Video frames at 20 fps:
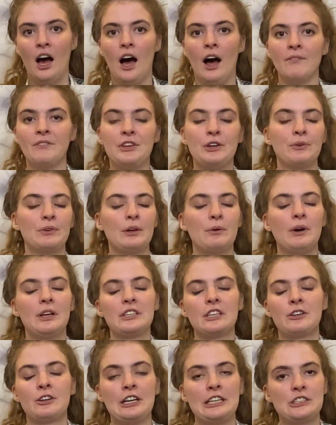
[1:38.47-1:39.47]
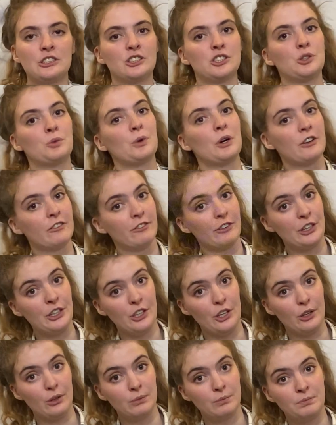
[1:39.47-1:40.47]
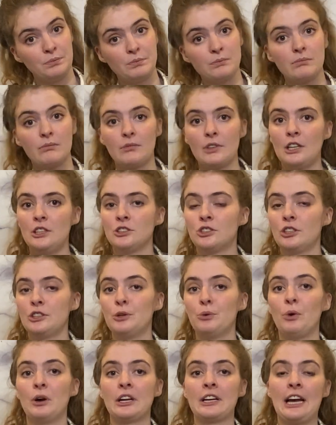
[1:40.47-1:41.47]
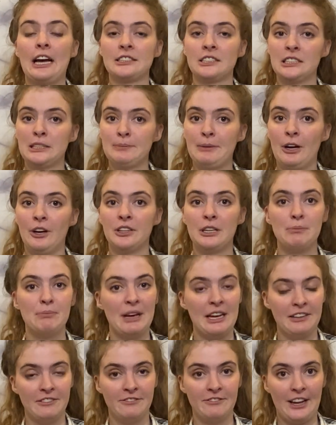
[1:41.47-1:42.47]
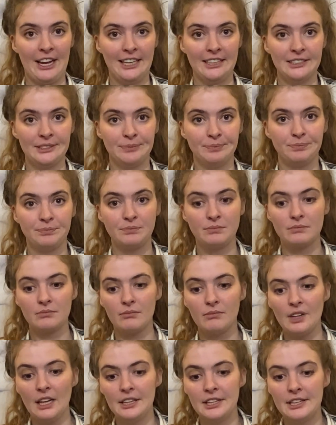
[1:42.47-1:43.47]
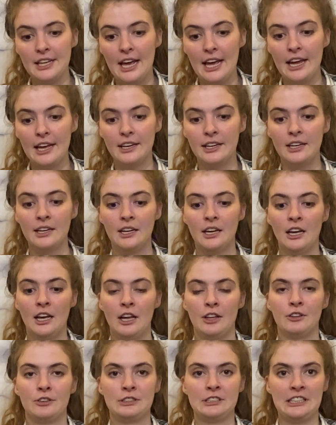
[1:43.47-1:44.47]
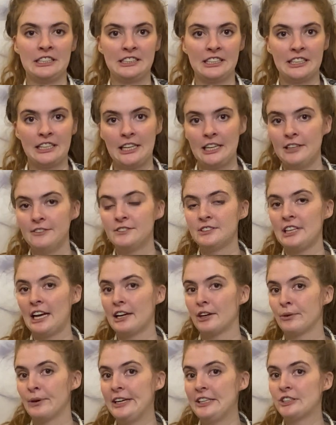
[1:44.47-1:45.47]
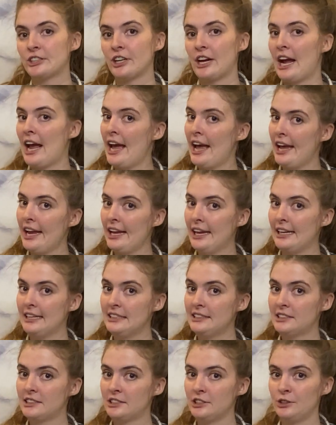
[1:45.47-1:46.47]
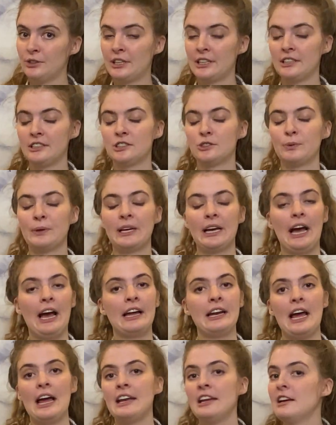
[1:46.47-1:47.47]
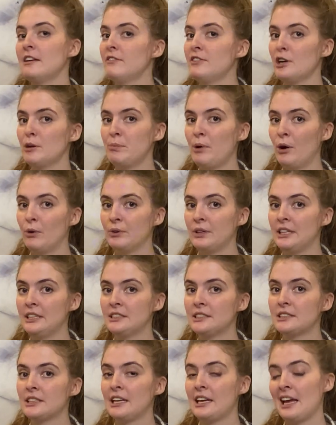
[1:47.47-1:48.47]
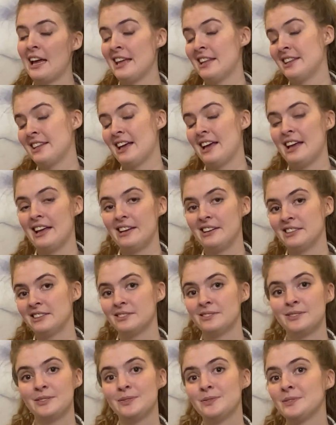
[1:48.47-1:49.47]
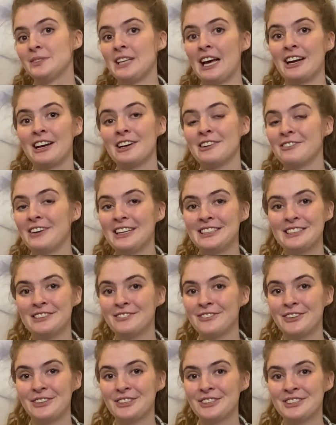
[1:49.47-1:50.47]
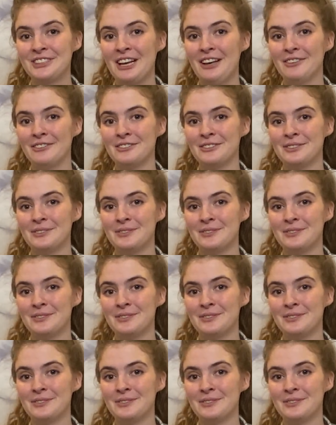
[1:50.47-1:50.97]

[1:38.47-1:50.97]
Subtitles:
You really want the creatures to work for you. So you want to cast a spell in the main phase. Then, since it gives that creature haste, you can swing it at any of your opponents and then sacrifice it for yourself.